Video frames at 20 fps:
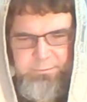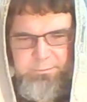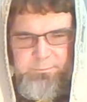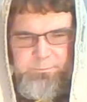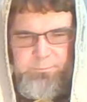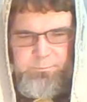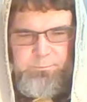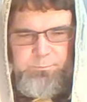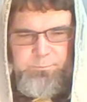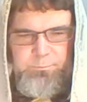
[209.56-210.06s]

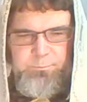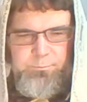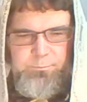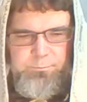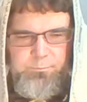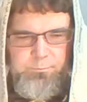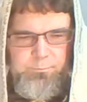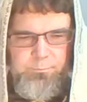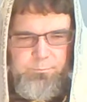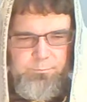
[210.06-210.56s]

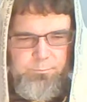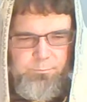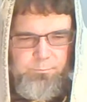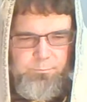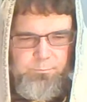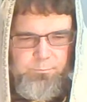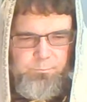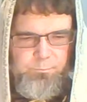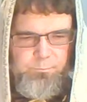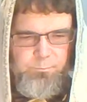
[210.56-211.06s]

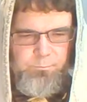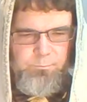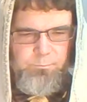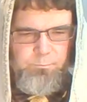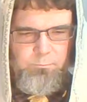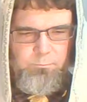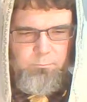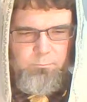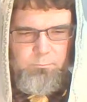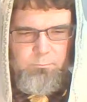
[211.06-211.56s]

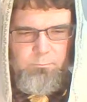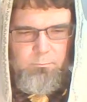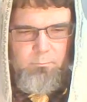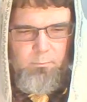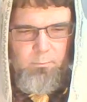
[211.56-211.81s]
Nobody speaks.